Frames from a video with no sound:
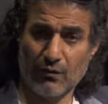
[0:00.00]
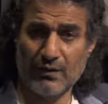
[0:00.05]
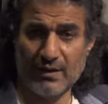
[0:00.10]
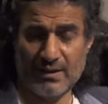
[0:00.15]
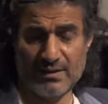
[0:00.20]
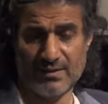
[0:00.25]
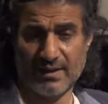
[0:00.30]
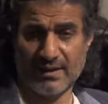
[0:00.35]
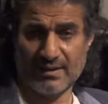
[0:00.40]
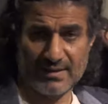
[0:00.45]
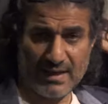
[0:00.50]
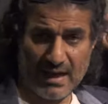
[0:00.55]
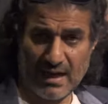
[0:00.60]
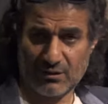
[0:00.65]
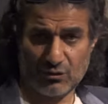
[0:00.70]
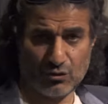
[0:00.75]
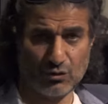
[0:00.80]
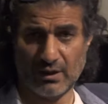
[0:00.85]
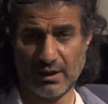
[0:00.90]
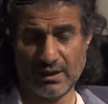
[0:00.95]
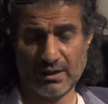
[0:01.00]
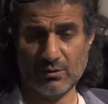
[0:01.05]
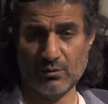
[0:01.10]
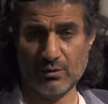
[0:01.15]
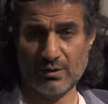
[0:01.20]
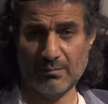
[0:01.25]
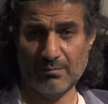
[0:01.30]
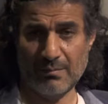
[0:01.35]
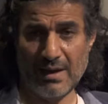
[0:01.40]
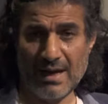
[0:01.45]
of these things are together
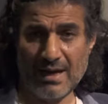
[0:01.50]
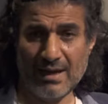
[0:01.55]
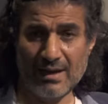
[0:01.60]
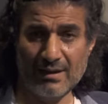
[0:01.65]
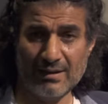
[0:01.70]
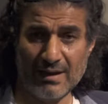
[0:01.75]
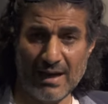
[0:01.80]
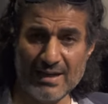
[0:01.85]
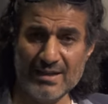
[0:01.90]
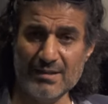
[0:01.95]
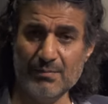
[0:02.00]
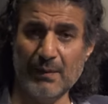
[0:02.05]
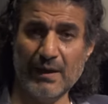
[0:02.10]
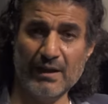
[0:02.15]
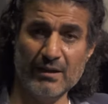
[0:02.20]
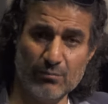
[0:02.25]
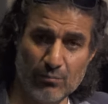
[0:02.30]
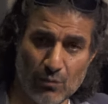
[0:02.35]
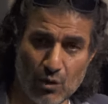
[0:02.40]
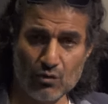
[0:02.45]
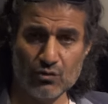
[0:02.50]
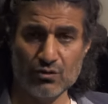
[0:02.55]
with I spent